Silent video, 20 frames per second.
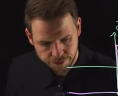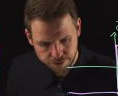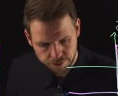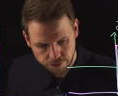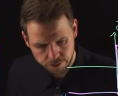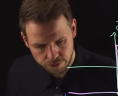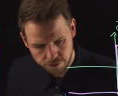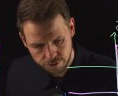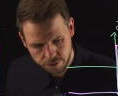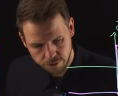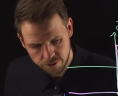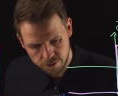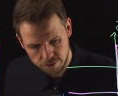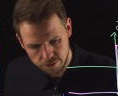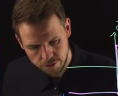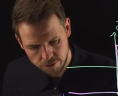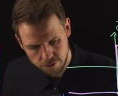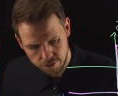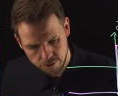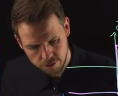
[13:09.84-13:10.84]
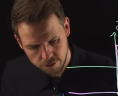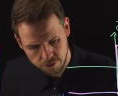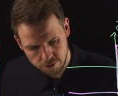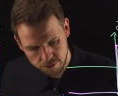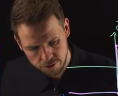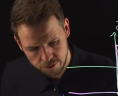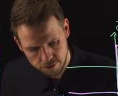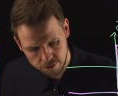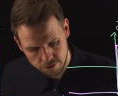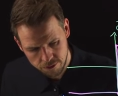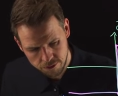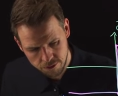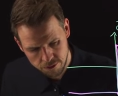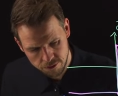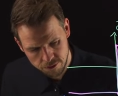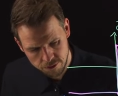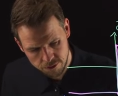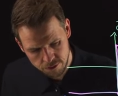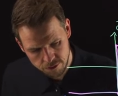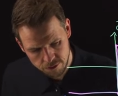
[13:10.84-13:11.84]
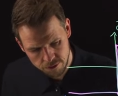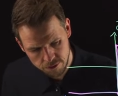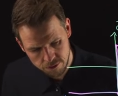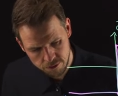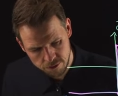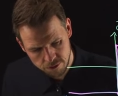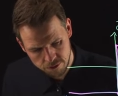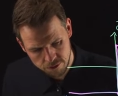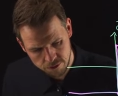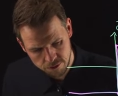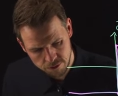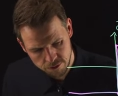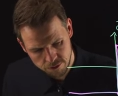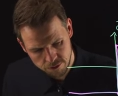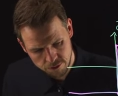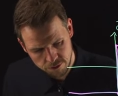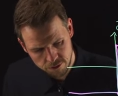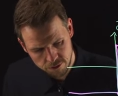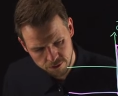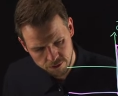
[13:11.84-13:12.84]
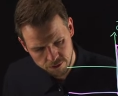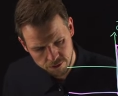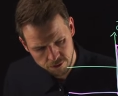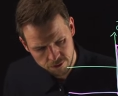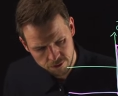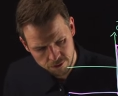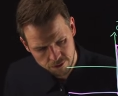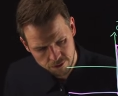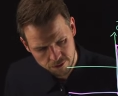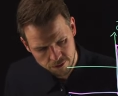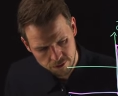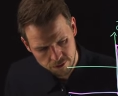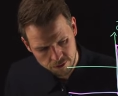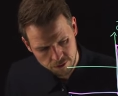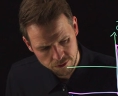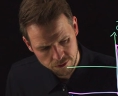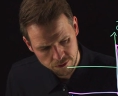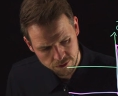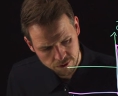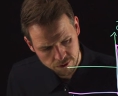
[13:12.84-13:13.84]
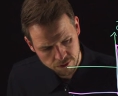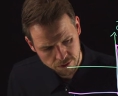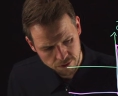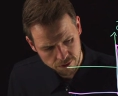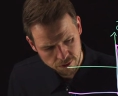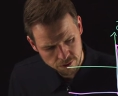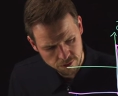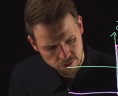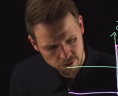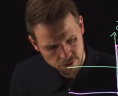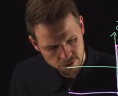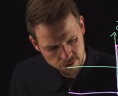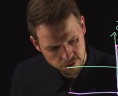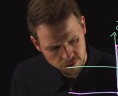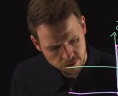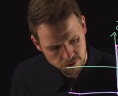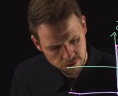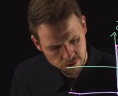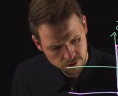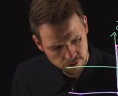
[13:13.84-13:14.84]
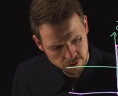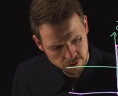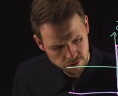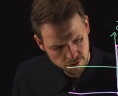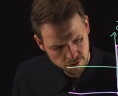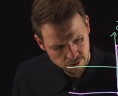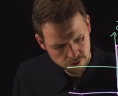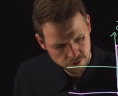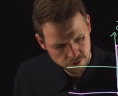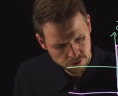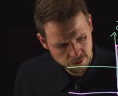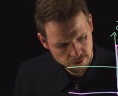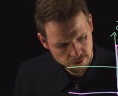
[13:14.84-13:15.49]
(silence)